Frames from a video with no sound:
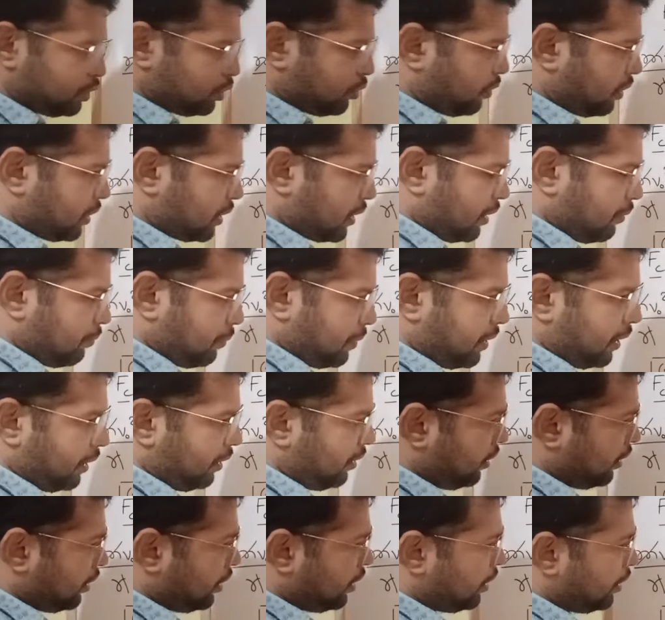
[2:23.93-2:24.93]
So what can be
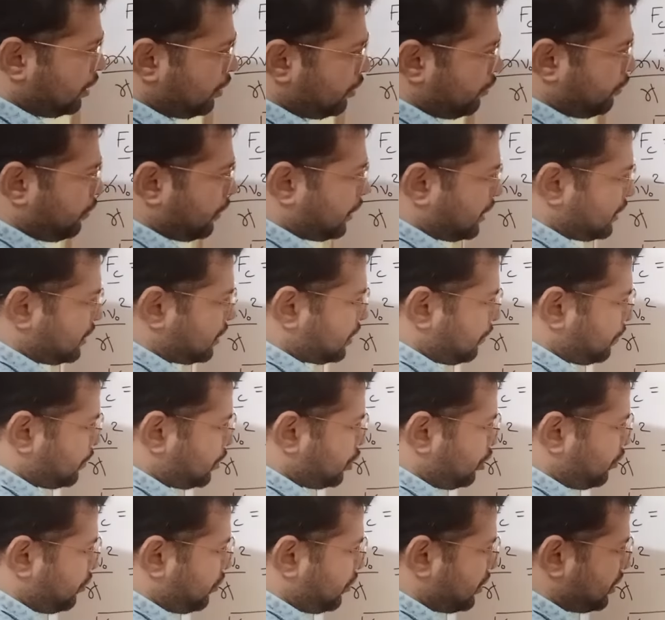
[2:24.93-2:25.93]
done? We can
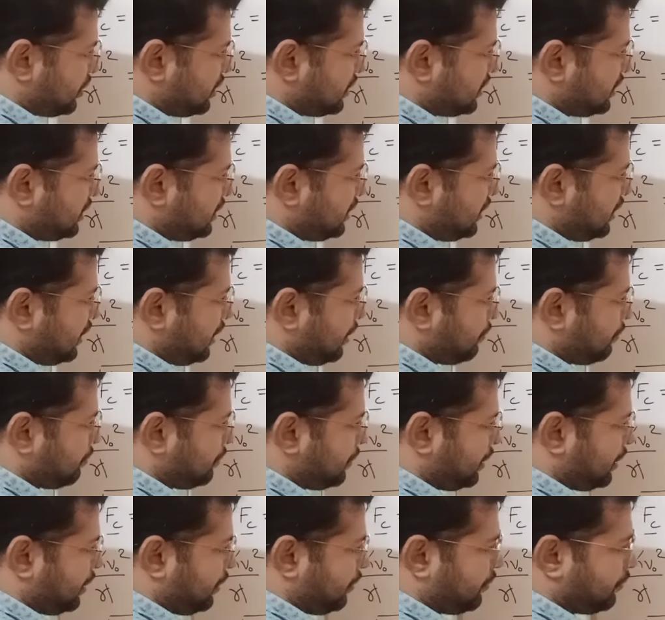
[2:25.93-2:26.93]
substitute for this
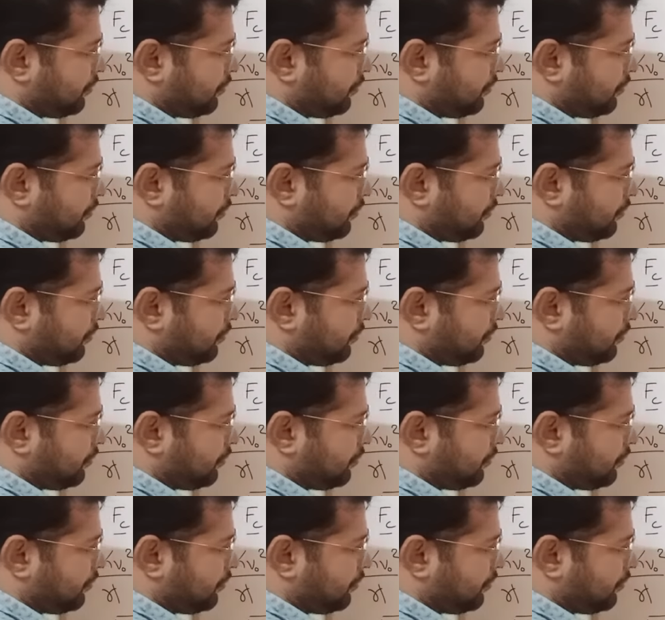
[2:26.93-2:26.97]
gme.